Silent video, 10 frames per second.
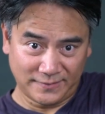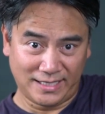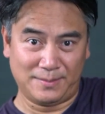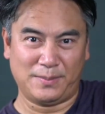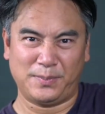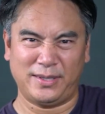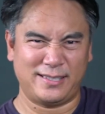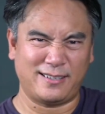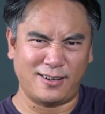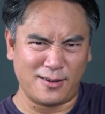yeah, let me put
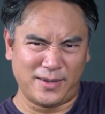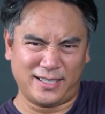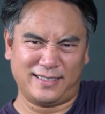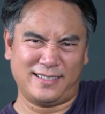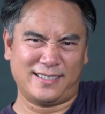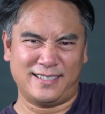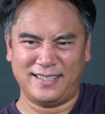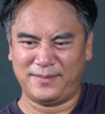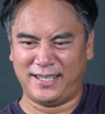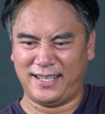this on. Oh my goodness,
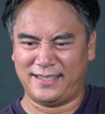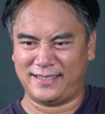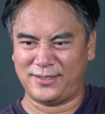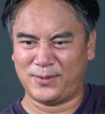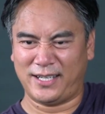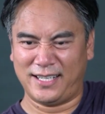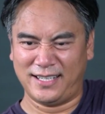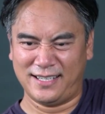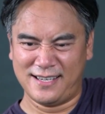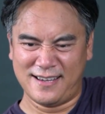my hands are sweaty.
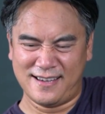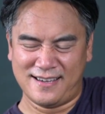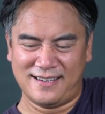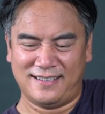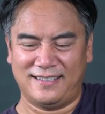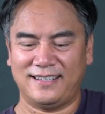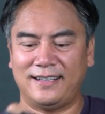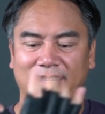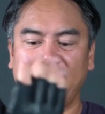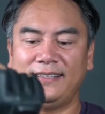
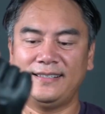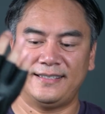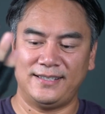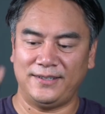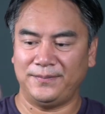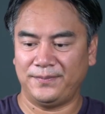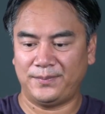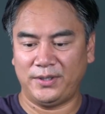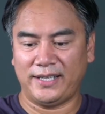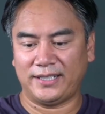Okay, so
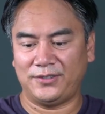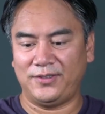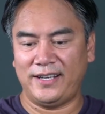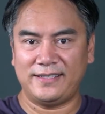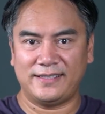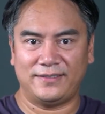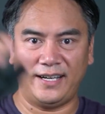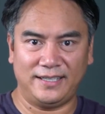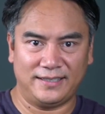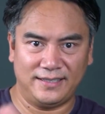protect your wrist,
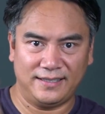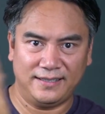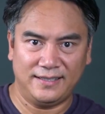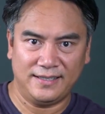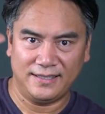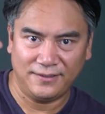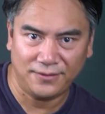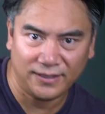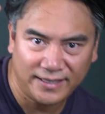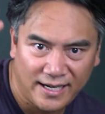right? You
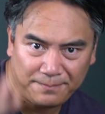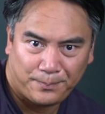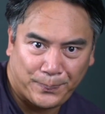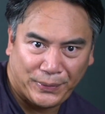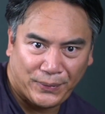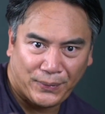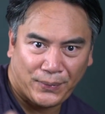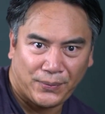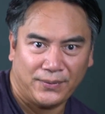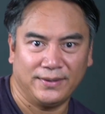fall down,
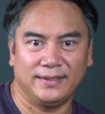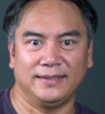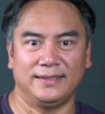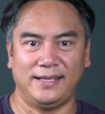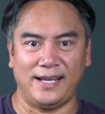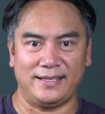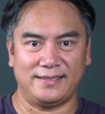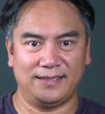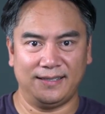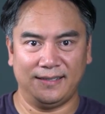
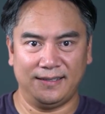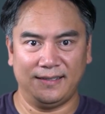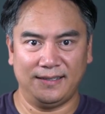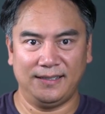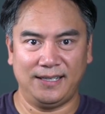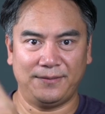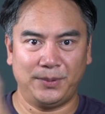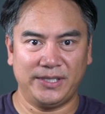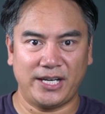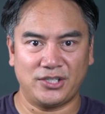nice. You have
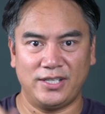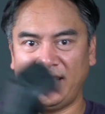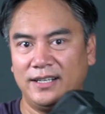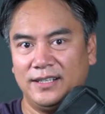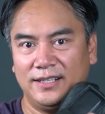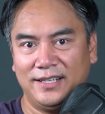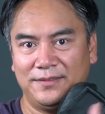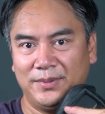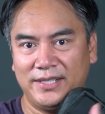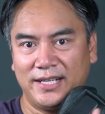protection here, you
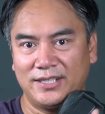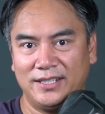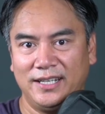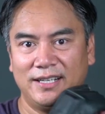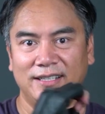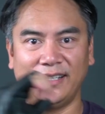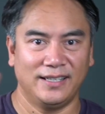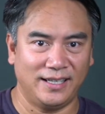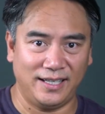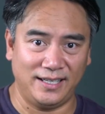have protection here,
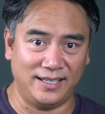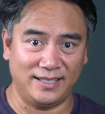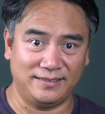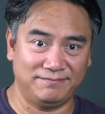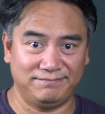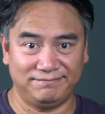and